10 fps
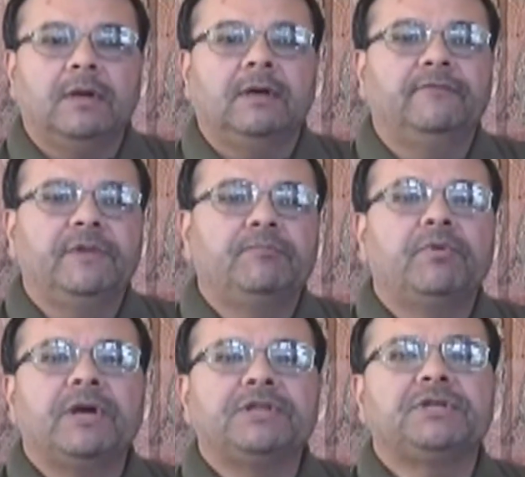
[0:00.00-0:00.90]
of
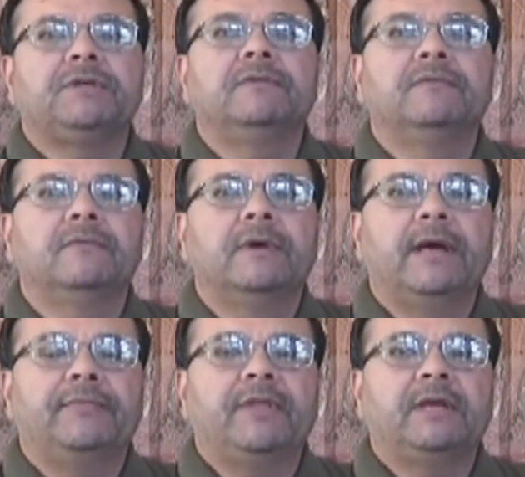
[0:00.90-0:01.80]
depression
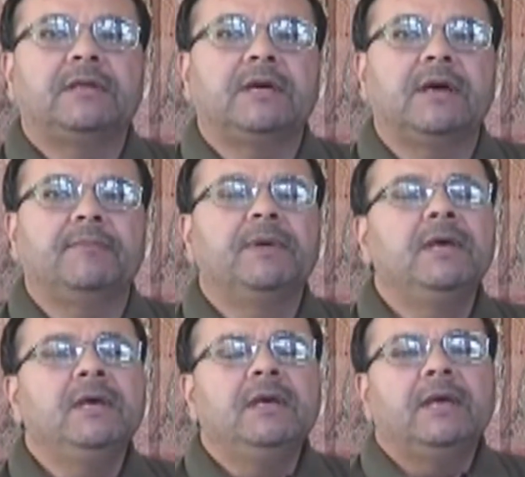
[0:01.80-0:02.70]
at that time,
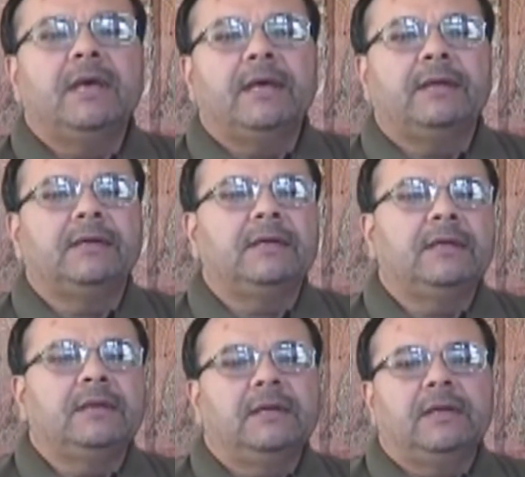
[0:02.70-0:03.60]
and
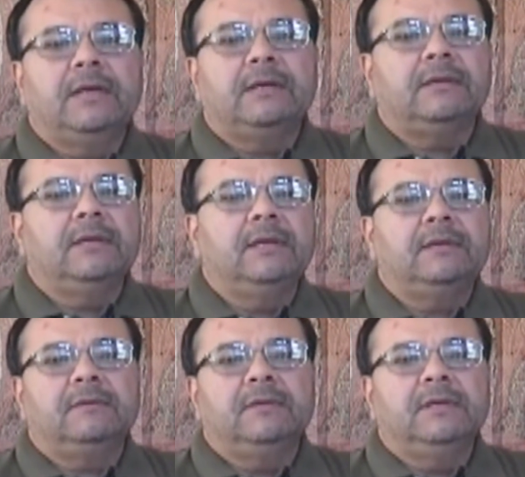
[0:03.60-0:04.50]
it it
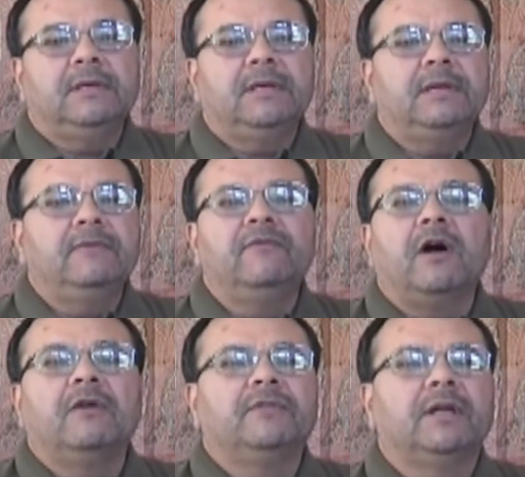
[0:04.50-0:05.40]
it
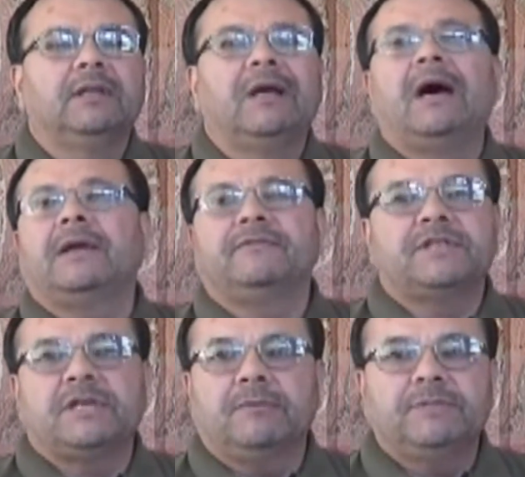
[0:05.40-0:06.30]
involved a lot of
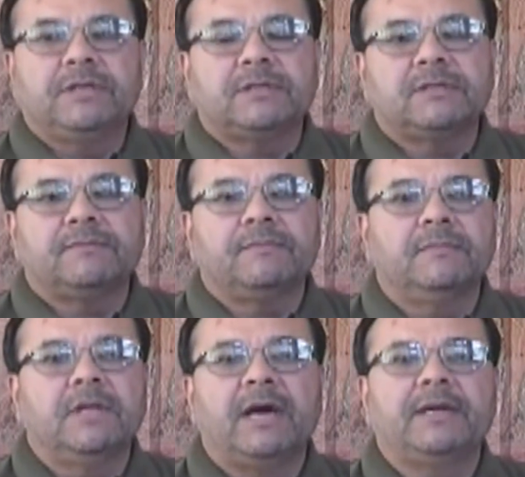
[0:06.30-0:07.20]
subjects,
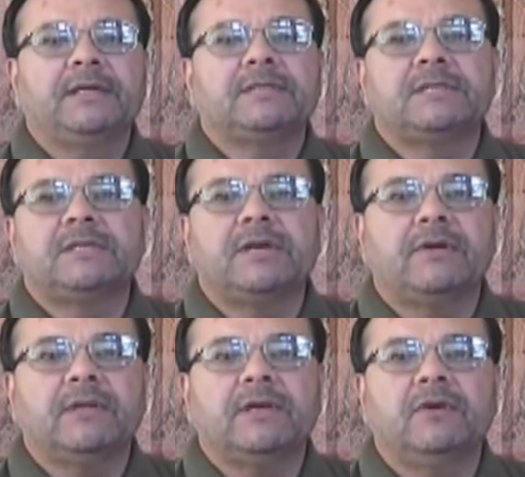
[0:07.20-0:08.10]
not
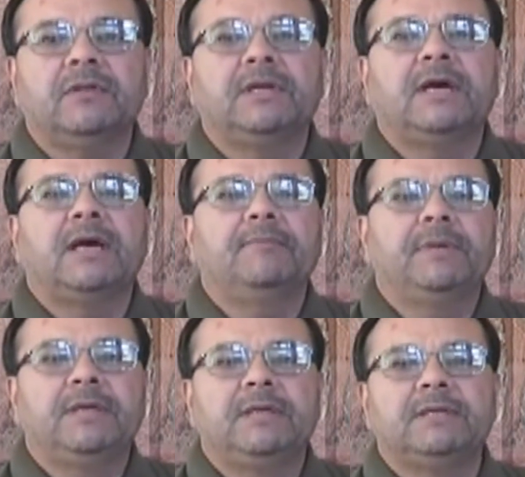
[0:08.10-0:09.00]
necessarily only
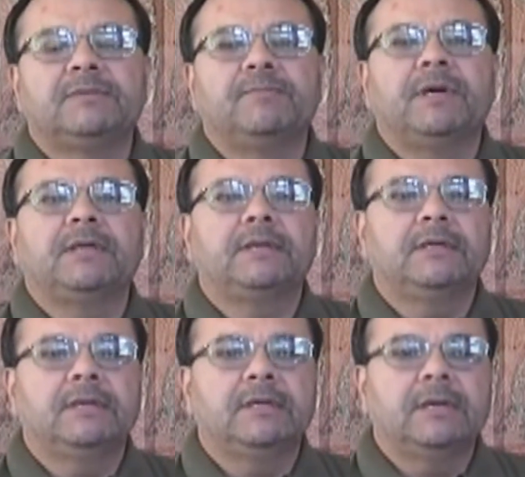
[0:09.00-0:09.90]
diabetes, but
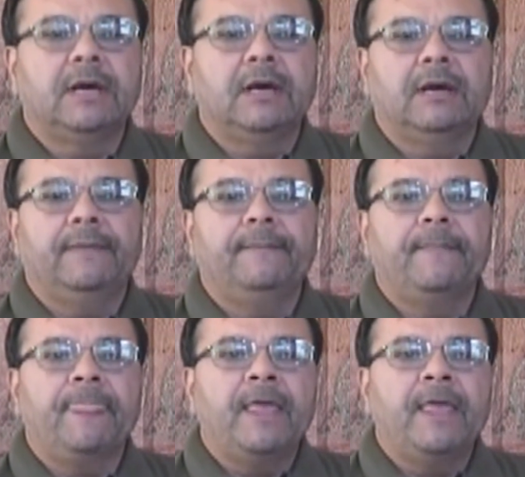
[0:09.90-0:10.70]
um,